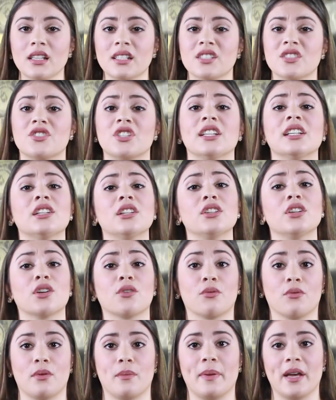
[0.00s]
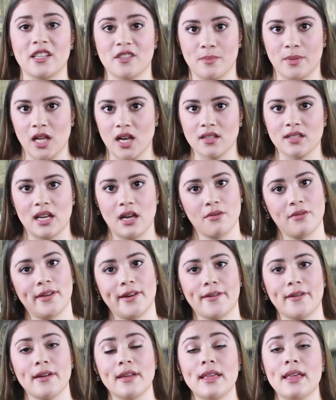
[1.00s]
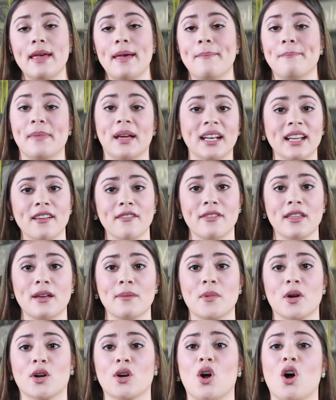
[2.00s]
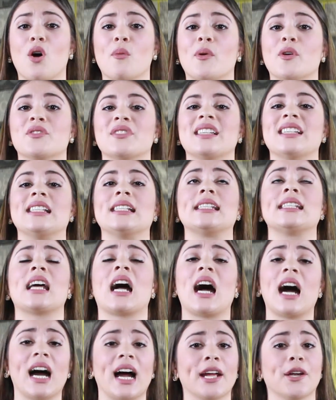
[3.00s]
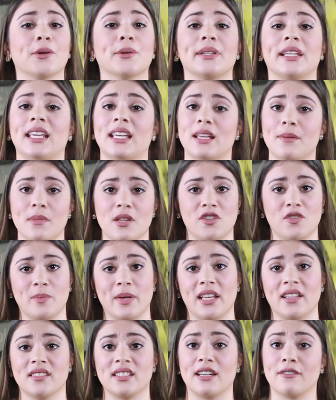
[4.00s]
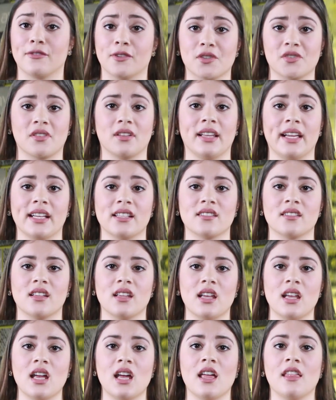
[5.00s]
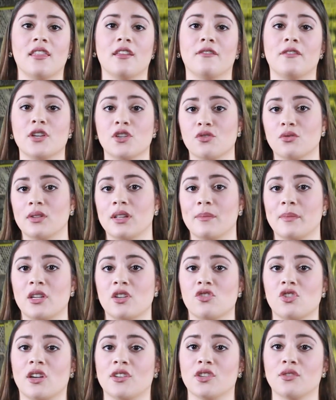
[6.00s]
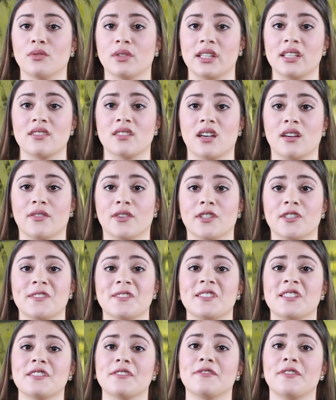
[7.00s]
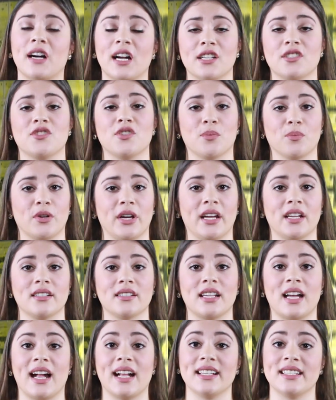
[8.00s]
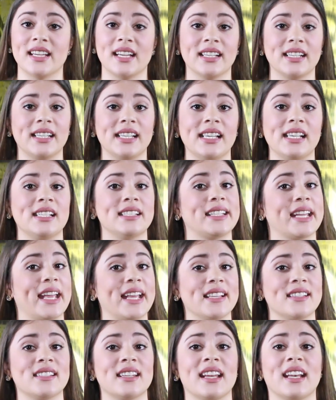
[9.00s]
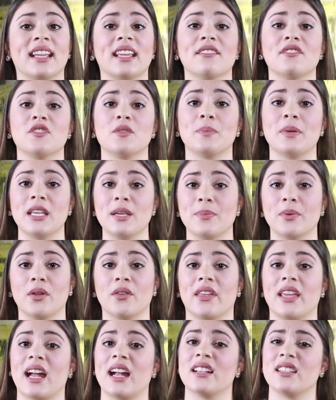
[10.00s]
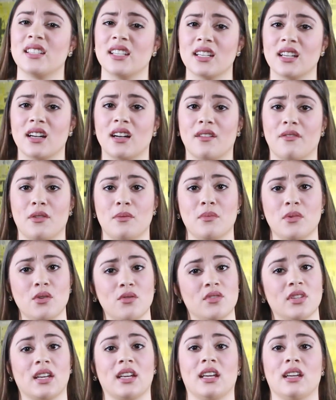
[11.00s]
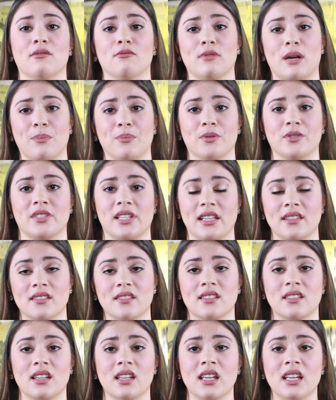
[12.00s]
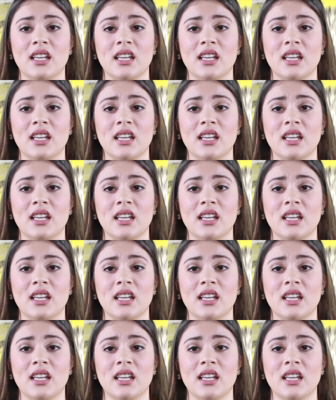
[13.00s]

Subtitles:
Take a look through the best blogs out there. Many of them are almost entirely image-based at first glance. The visual image on your release cover defines your brand, identity, taste, and gives people the idea of the music it represents.